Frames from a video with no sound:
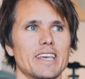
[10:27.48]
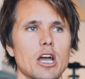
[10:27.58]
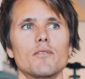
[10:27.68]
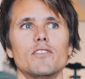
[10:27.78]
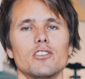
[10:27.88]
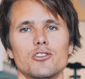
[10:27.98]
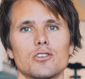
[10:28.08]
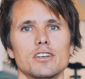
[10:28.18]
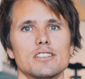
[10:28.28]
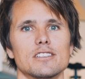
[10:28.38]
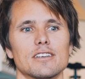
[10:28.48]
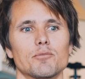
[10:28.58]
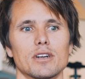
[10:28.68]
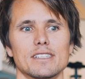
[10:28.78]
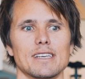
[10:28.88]
obvious choice,
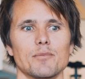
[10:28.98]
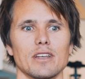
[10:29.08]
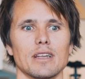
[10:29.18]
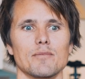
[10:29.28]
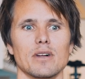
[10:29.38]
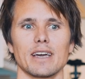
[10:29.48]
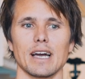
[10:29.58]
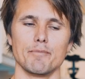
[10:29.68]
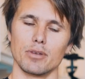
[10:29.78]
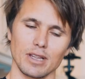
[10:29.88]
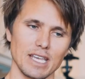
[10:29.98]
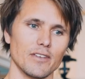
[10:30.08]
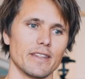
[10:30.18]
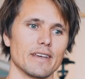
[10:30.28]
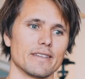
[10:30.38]
but it's something I'm like, I
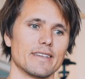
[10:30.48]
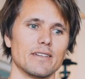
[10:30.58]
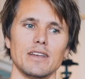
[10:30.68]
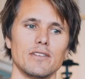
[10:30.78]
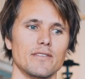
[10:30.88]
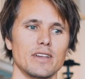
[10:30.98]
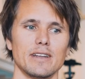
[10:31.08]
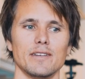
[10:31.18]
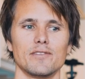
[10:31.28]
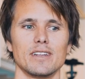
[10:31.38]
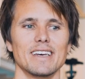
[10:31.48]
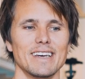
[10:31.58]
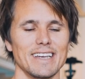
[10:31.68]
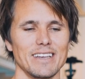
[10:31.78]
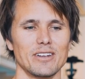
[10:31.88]
believe in this. And
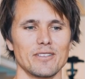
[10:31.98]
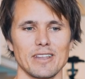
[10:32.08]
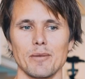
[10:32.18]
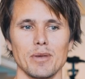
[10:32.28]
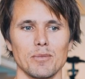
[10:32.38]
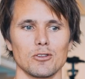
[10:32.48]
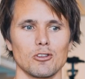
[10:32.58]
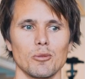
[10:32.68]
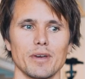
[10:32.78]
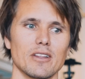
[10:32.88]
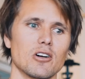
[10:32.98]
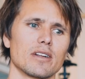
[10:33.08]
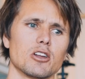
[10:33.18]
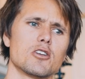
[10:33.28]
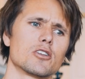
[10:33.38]
even if 10 people told me,
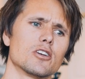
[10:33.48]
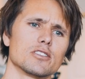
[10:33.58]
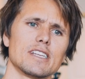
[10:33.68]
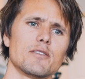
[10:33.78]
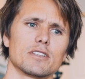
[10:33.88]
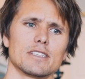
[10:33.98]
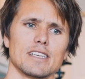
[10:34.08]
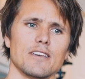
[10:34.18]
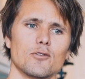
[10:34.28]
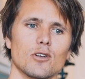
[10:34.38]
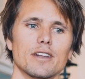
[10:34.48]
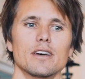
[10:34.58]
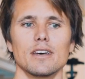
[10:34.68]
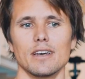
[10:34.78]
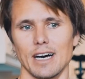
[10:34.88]
like, no, stay with the safe one,
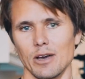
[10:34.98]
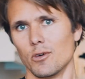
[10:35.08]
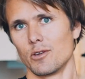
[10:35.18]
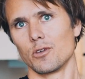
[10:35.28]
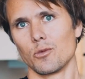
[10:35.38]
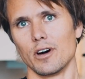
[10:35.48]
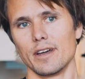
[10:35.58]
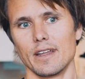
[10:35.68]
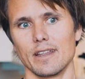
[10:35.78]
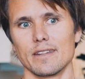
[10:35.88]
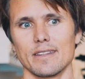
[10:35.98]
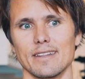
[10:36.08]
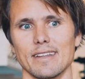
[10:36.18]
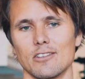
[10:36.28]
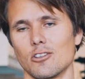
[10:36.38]
I went with one, and
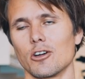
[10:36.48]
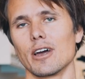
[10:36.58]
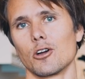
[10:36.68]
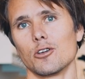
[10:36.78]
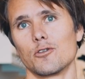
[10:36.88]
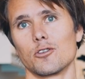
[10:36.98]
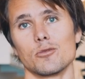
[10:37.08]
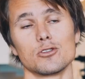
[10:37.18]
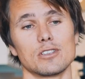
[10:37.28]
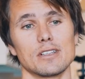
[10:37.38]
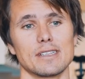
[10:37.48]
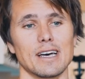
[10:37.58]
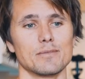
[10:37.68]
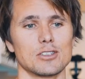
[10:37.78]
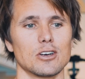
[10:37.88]
then it's turned out good for most of the
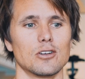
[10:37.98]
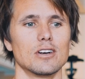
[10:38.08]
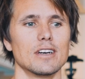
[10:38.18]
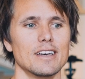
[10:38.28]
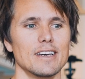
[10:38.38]
time. So